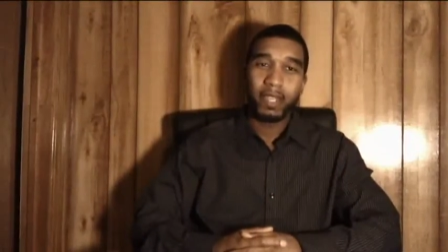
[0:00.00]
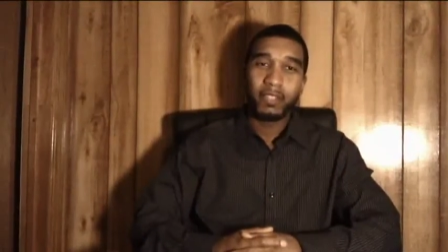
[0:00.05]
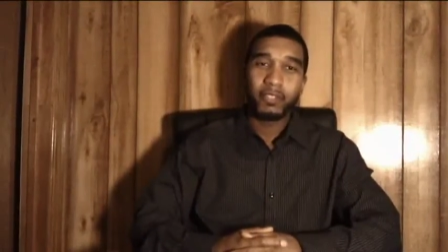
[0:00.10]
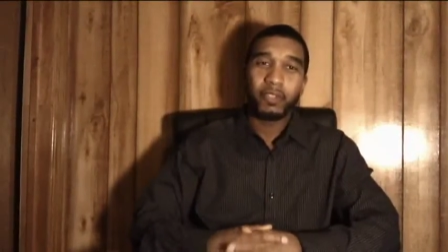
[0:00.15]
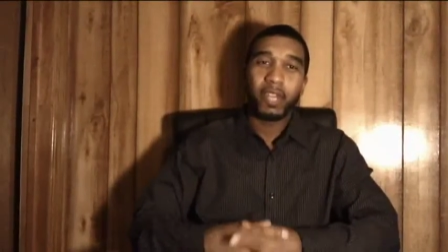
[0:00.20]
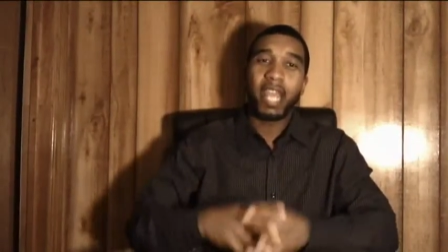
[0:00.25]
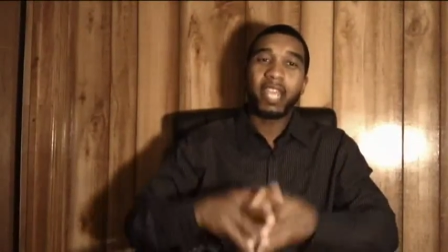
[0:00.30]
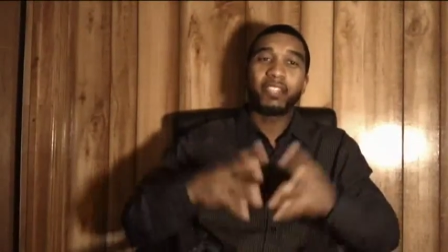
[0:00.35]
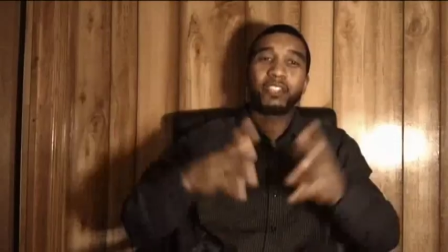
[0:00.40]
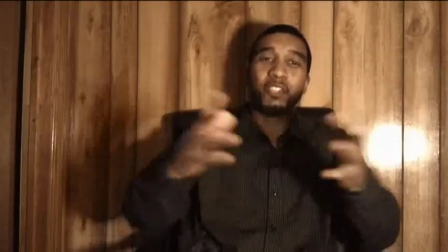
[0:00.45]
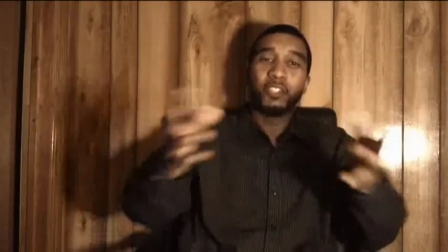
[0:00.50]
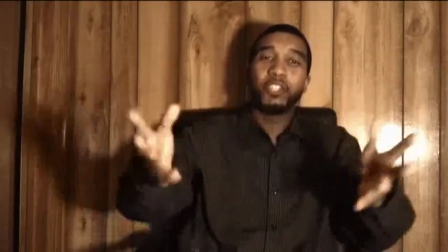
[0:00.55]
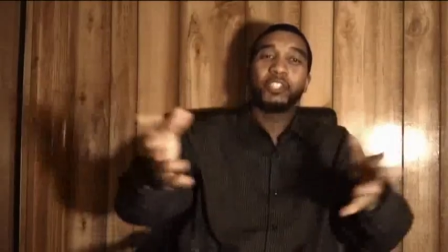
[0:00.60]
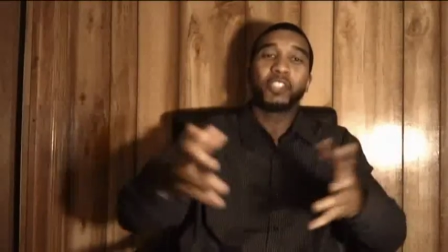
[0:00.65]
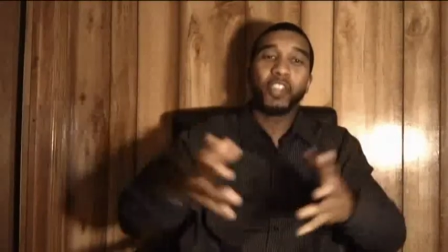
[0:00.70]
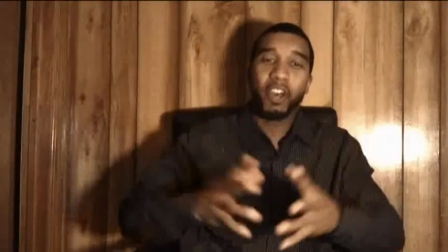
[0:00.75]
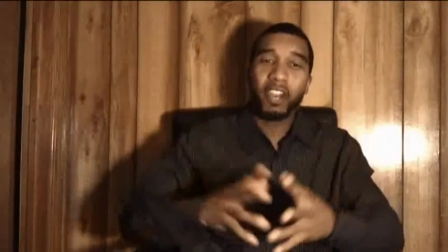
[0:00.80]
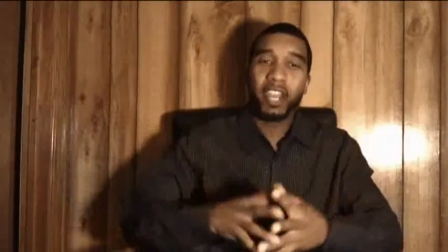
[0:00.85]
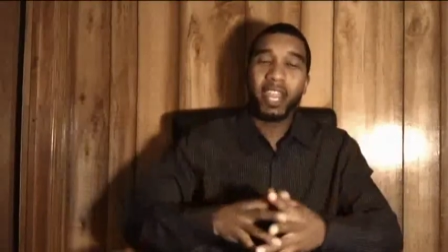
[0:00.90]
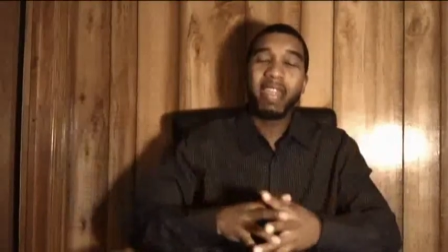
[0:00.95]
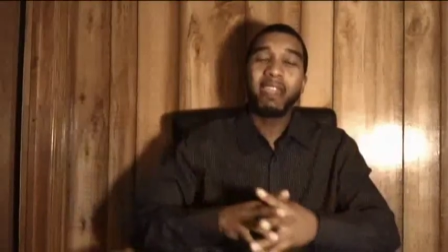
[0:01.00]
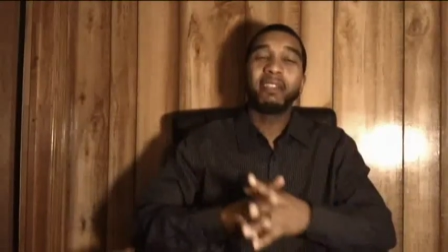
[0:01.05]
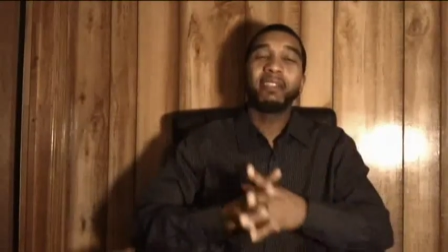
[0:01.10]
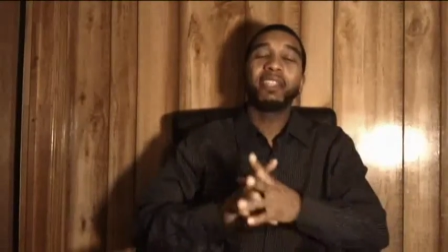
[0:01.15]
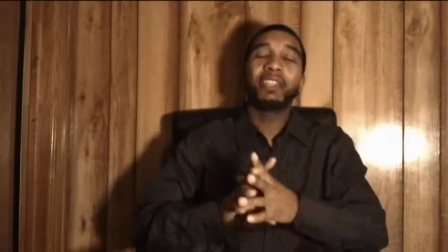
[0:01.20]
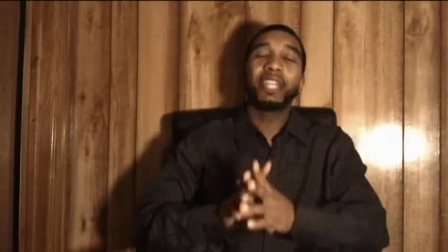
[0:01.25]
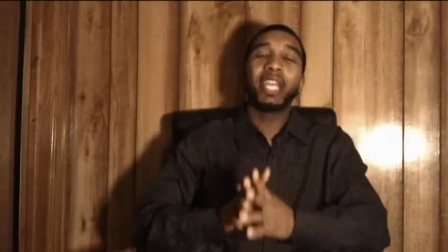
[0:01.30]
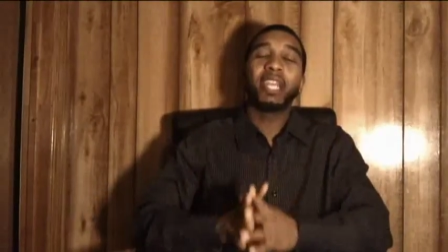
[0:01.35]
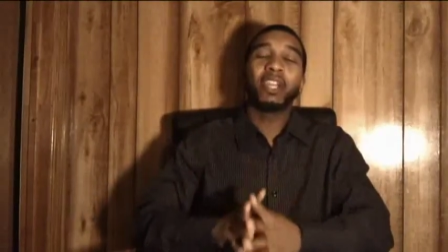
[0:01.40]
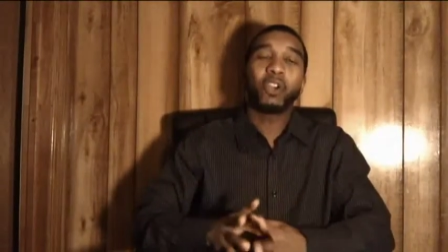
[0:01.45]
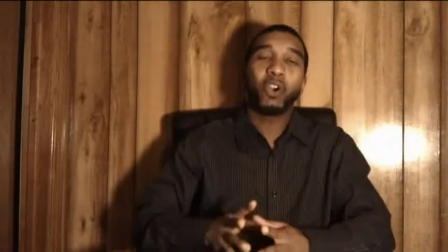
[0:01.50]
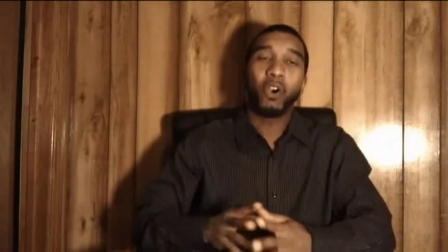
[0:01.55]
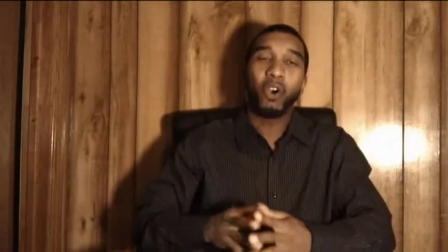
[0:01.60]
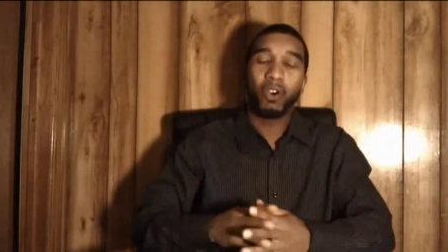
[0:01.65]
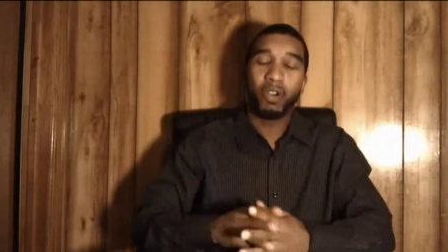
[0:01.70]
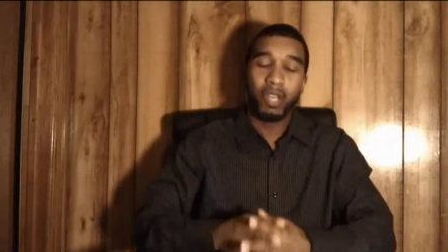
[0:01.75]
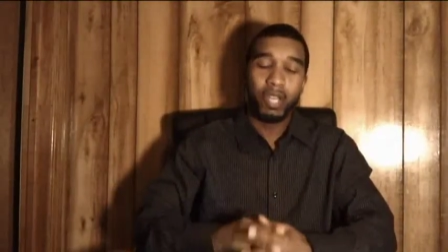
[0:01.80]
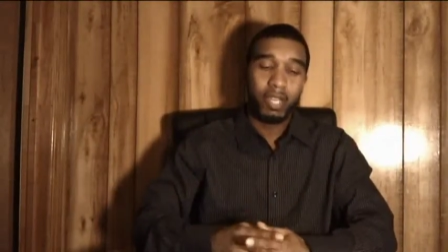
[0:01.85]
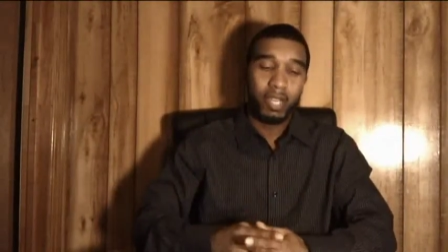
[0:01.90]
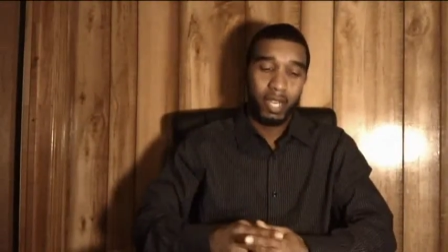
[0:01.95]
So you started hearing the thing
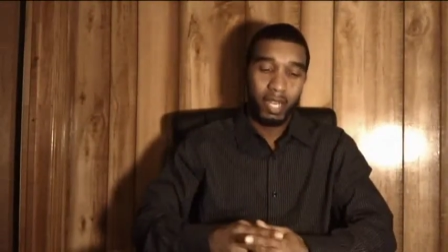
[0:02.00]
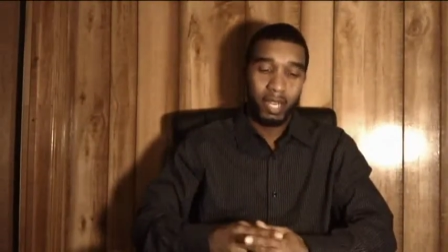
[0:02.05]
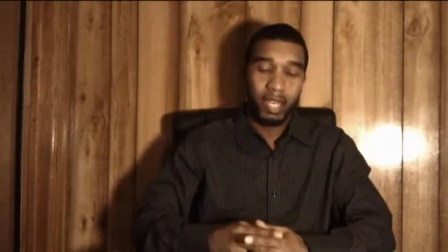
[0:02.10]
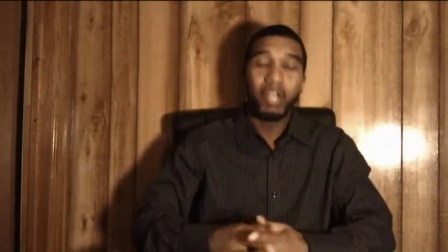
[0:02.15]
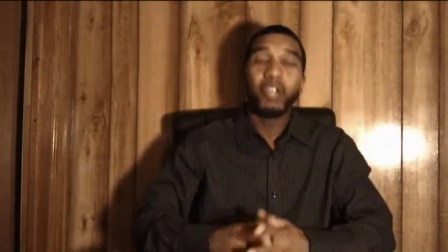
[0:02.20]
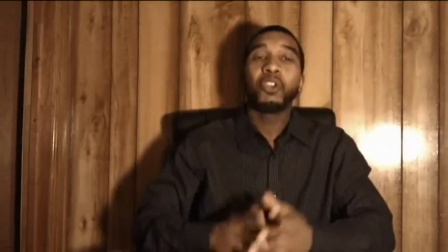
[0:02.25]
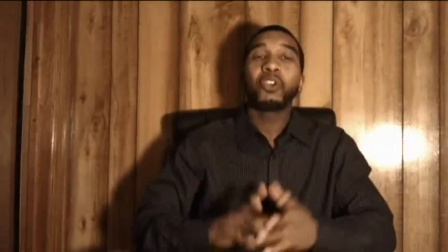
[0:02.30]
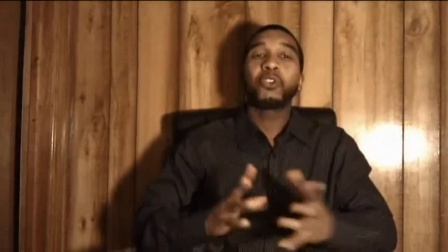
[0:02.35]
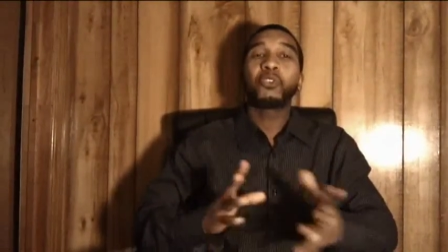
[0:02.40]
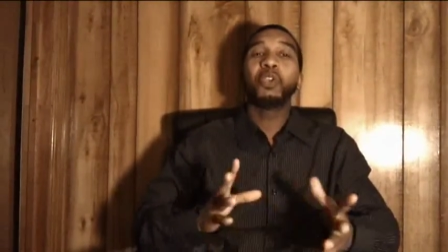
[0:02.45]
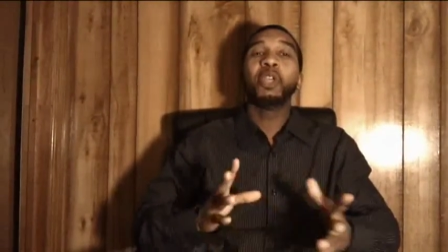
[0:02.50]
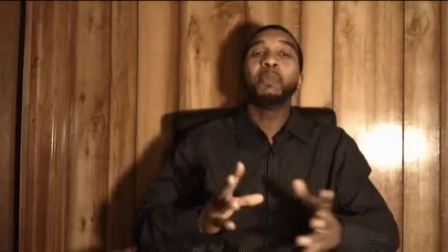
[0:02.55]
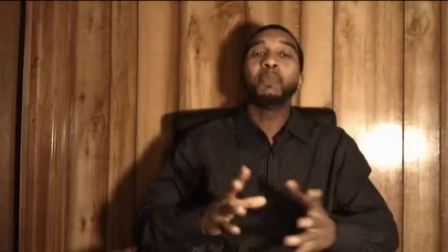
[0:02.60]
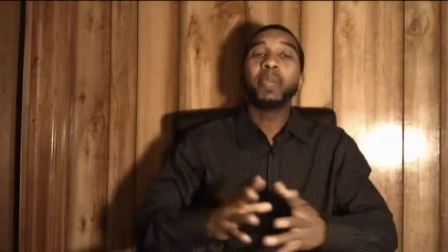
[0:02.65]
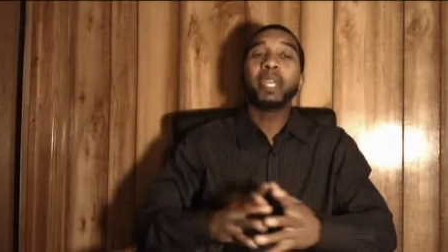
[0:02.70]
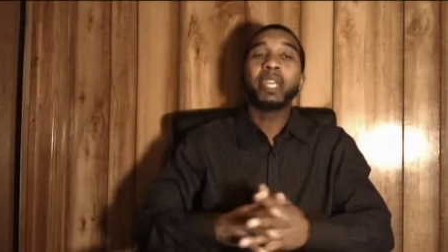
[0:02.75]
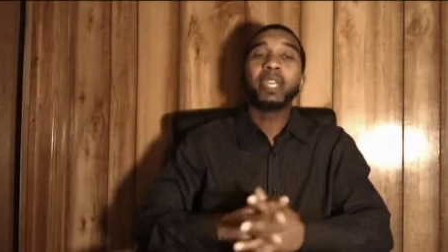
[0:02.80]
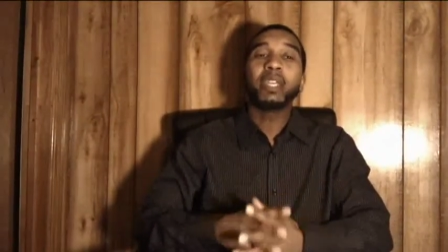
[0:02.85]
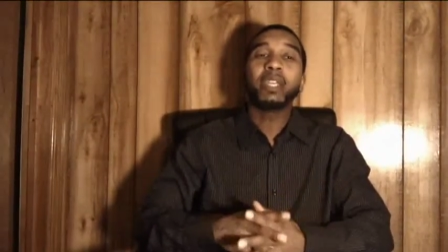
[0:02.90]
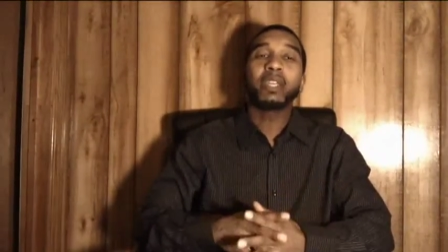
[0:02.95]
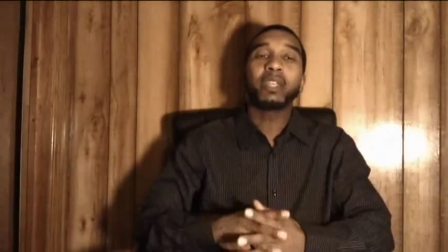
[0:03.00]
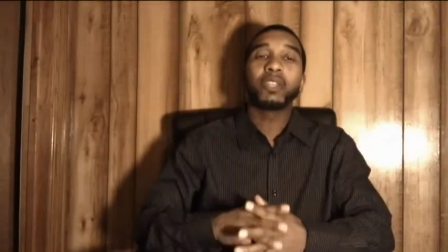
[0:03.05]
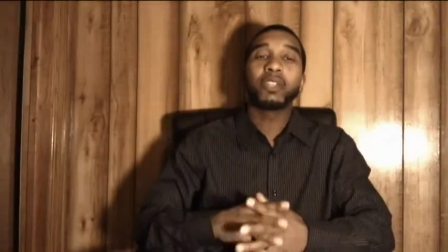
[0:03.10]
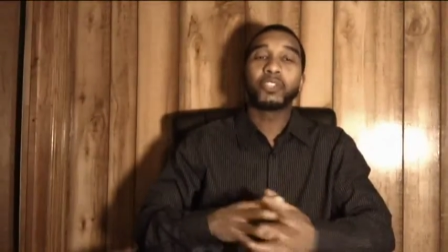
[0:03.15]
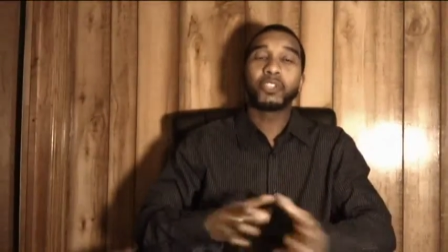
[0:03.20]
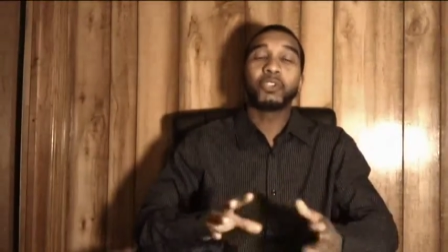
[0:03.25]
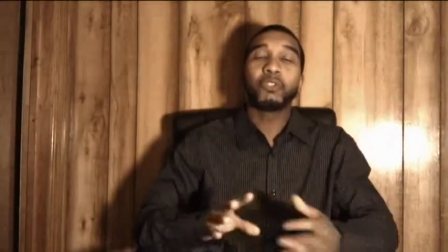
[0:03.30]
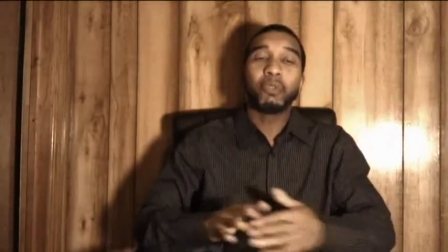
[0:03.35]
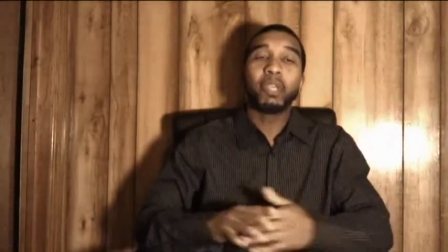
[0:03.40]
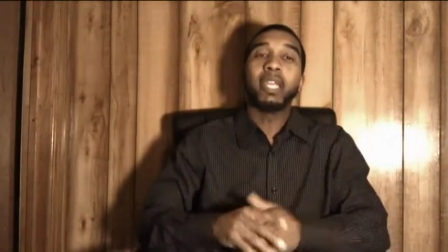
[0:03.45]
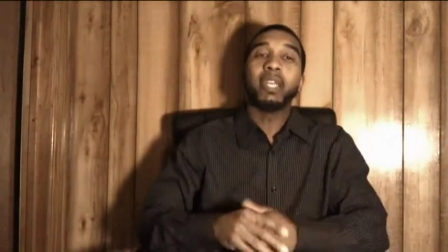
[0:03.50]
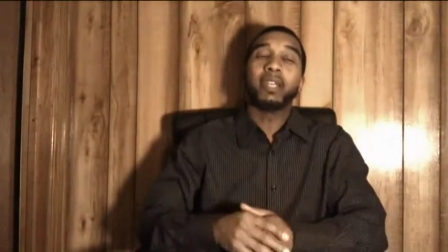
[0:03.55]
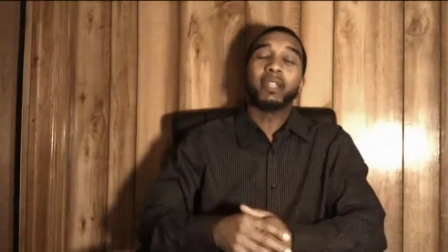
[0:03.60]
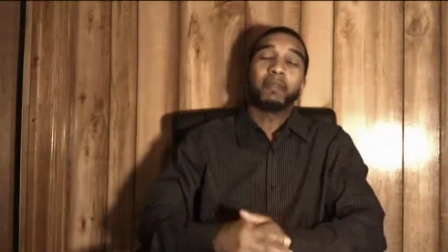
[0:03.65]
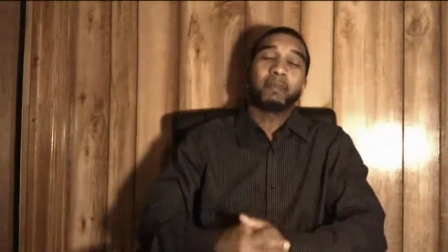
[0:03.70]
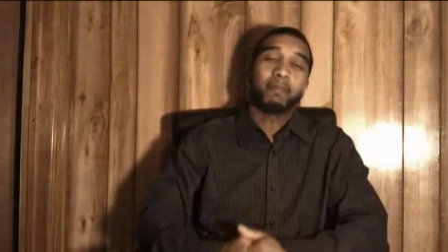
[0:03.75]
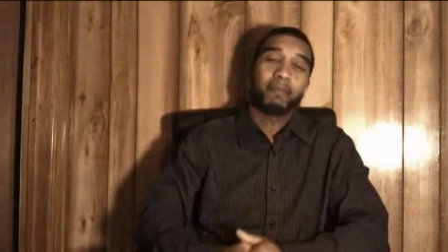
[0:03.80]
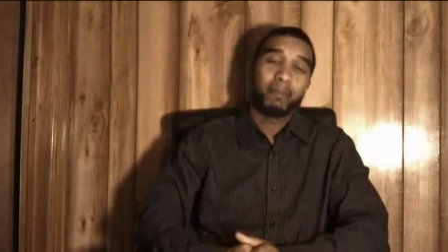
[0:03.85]
called creeping Sharia,